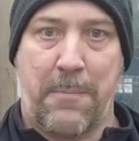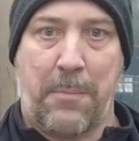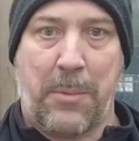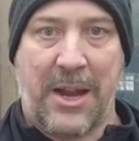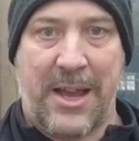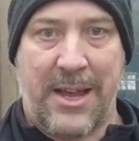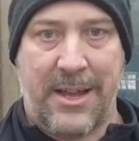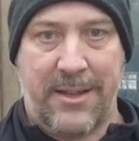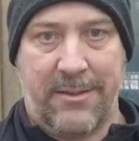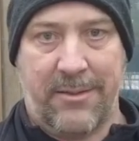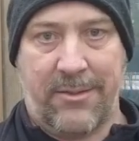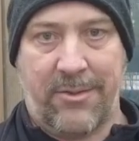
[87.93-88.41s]

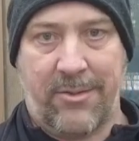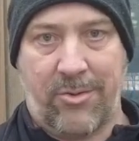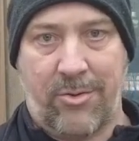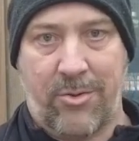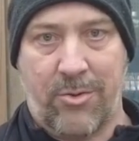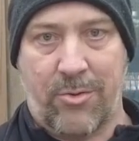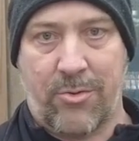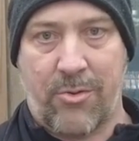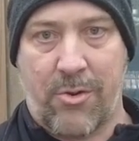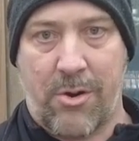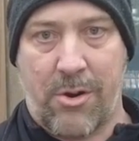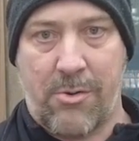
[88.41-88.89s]
plants
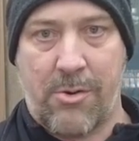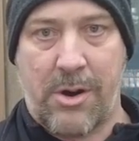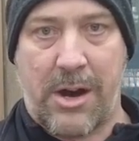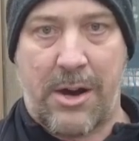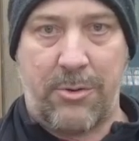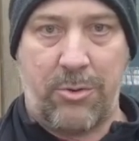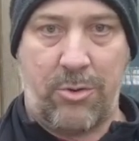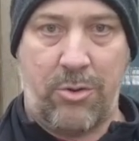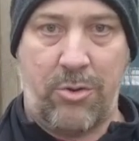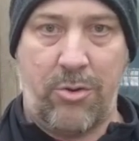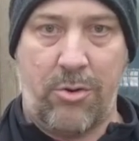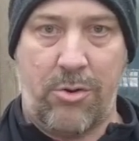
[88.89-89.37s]
to grow
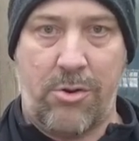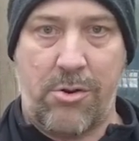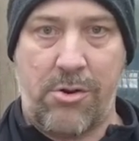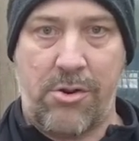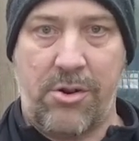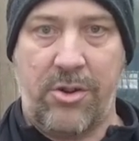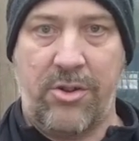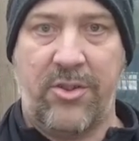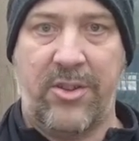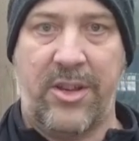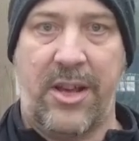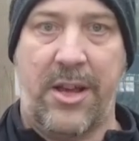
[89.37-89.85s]

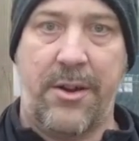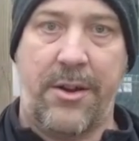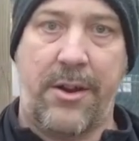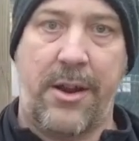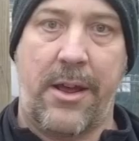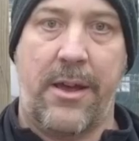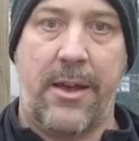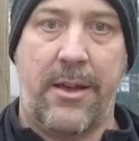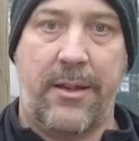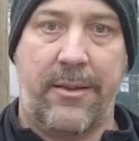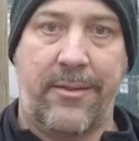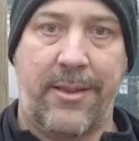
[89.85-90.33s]
outdoors
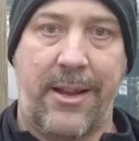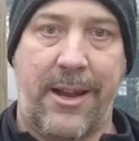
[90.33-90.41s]
and